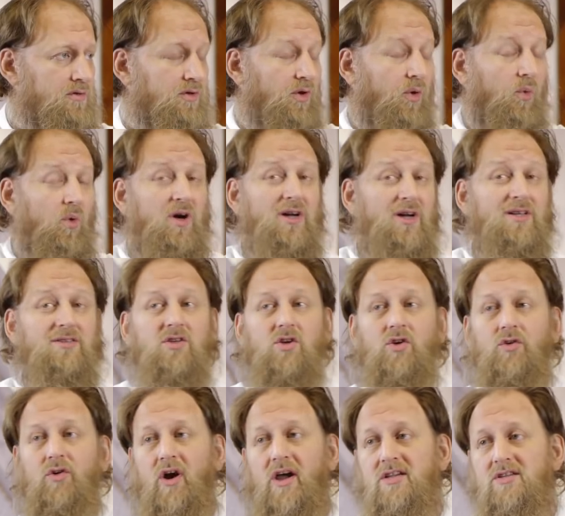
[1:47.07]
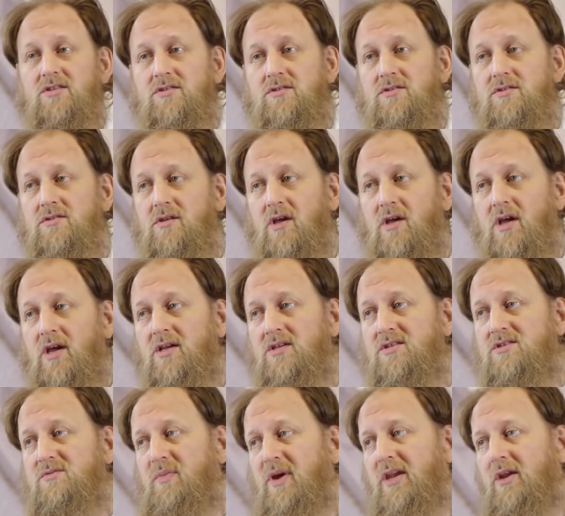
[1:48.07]
The word Christ,
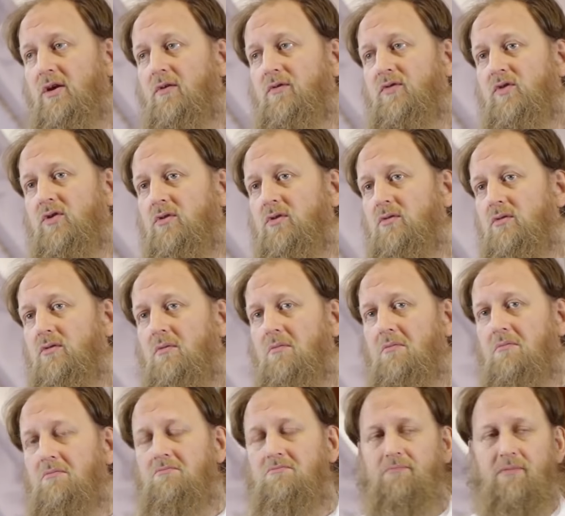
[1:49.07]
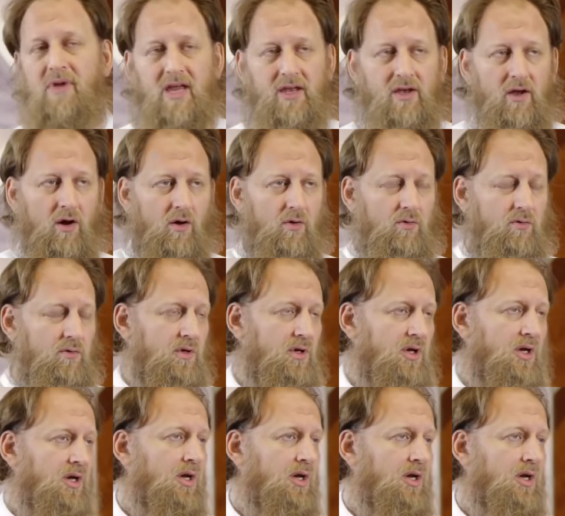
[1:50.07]
as many of you may know,